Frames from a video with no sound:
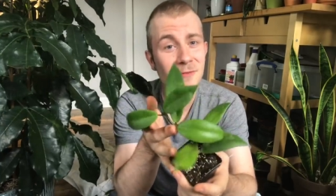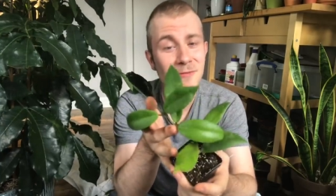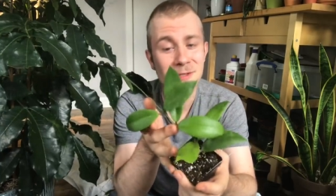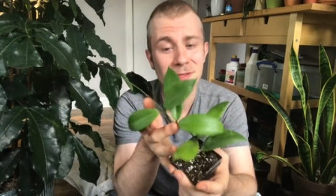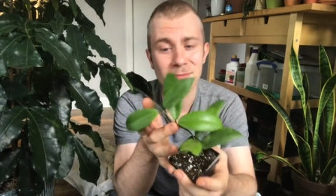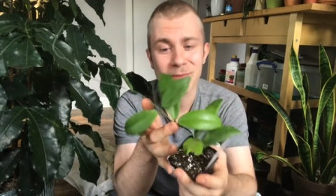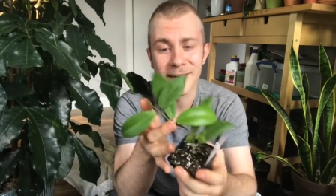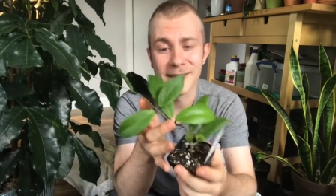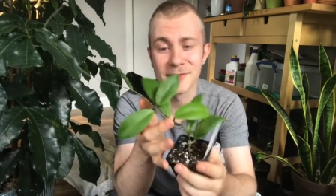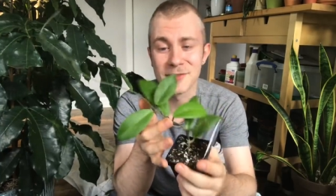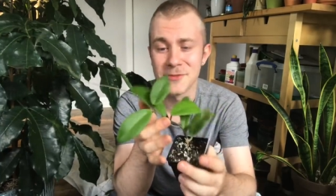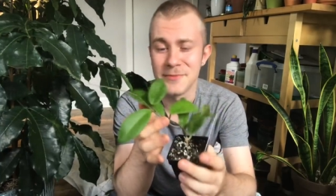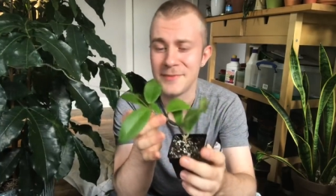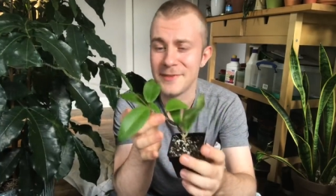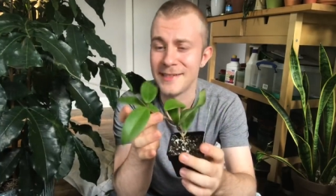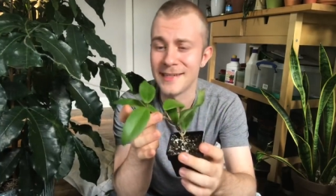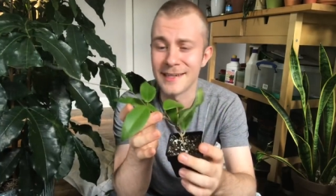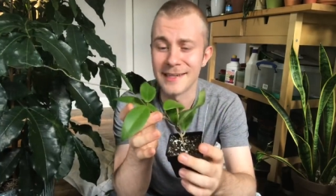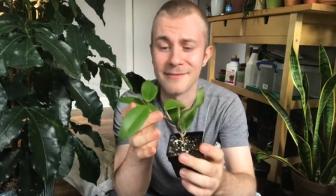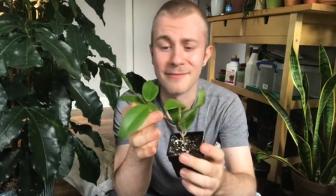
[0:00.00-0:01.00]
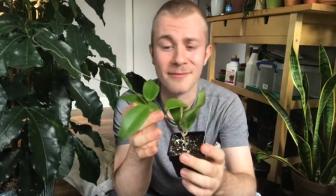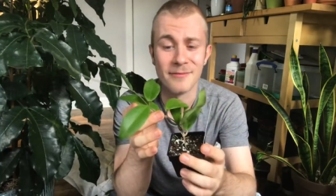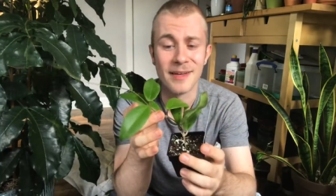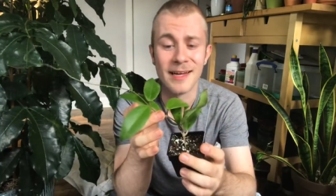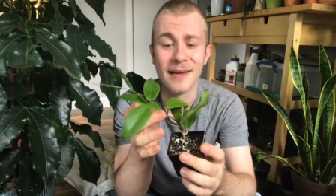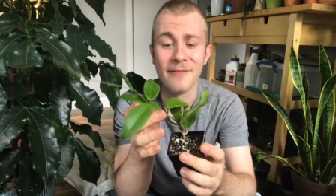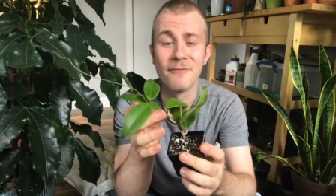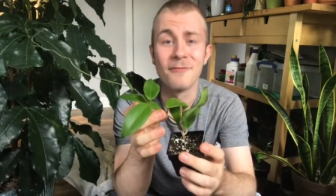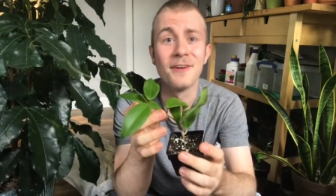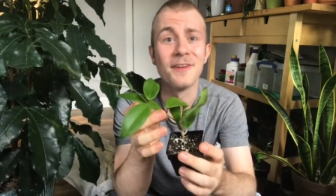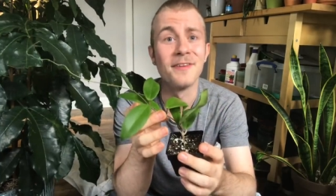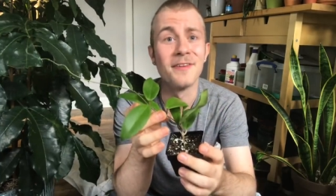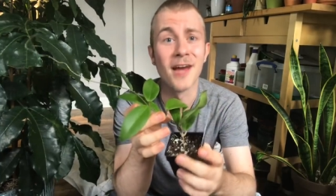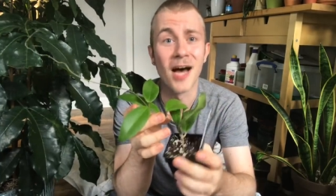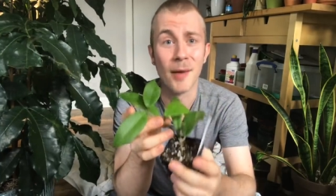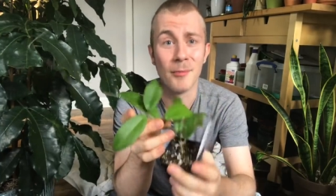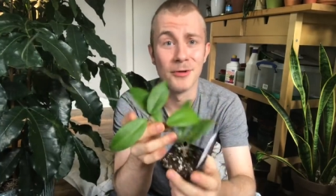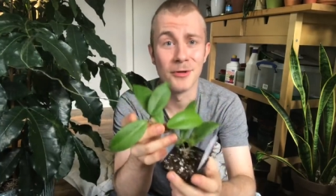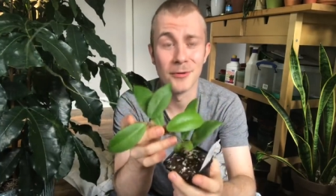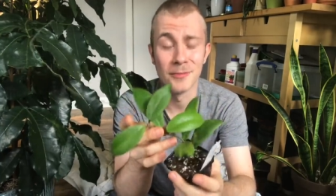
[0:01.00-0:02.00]
lovely plant to being a
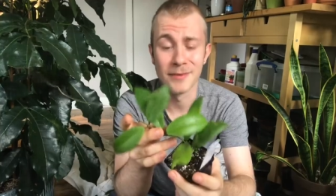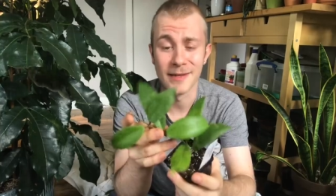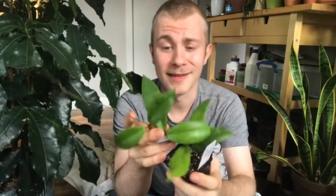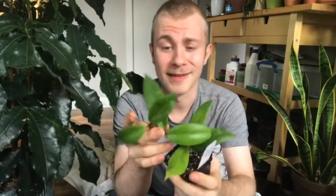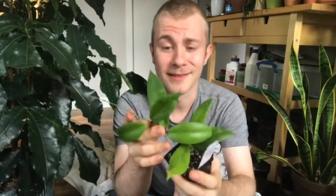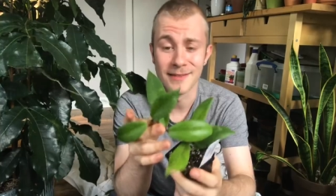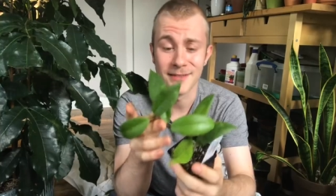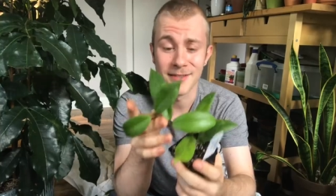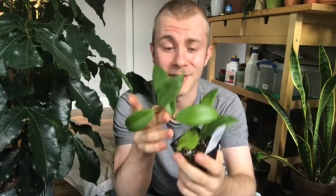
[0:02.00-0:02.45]
phenomenal plant.